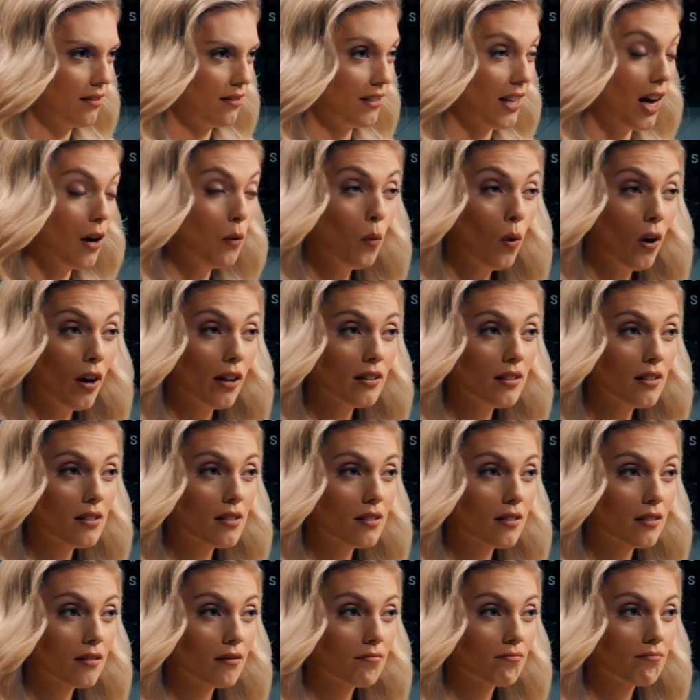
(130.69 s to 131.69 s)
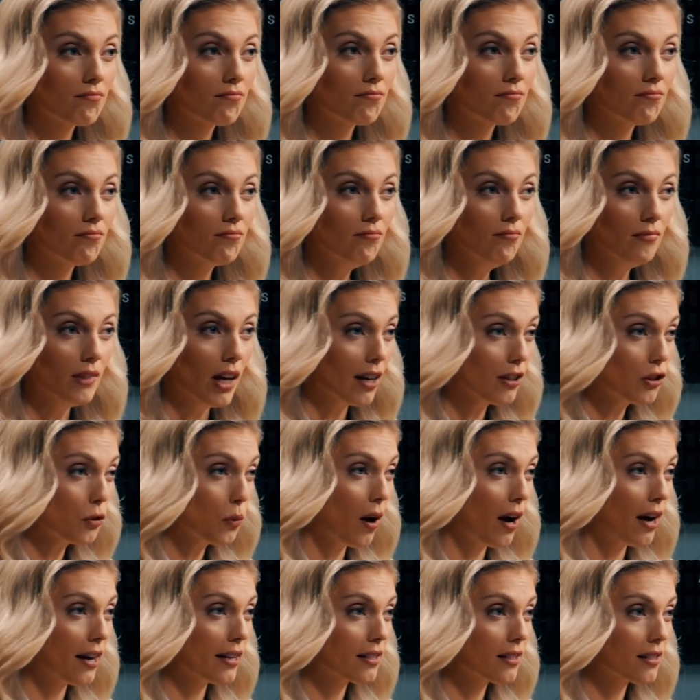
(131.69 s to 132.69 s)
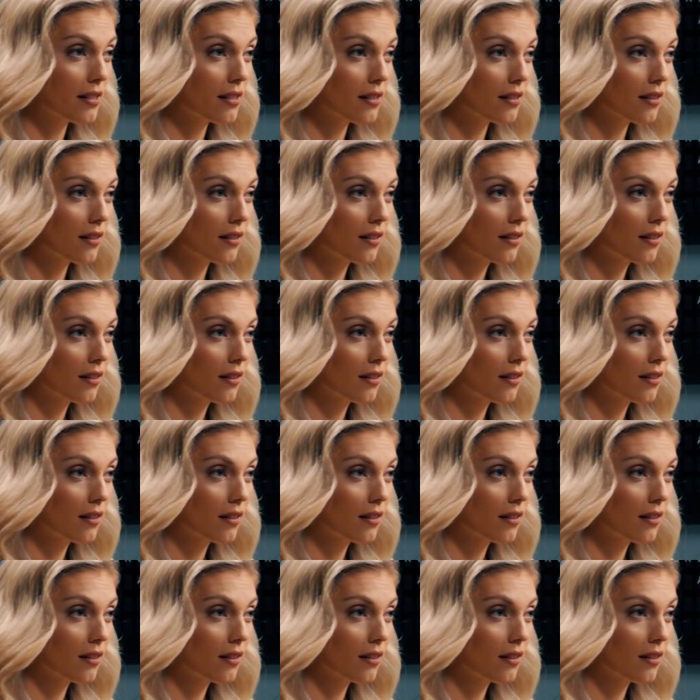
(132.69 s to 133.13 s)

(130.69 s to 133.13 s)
Not once, not twice,